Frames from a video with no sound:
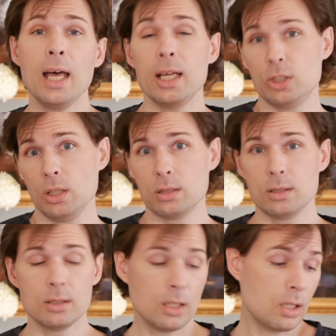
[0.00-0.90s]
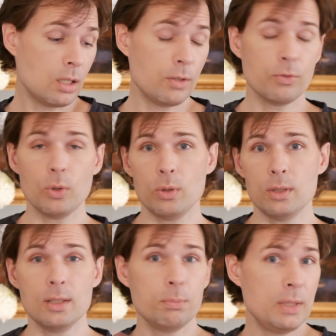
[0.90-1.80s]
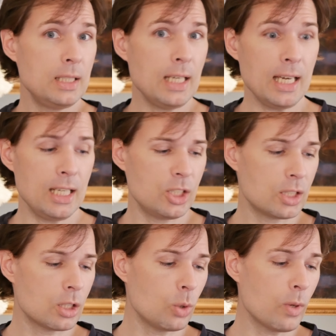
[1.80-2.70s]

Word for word: adjusted for the pH. So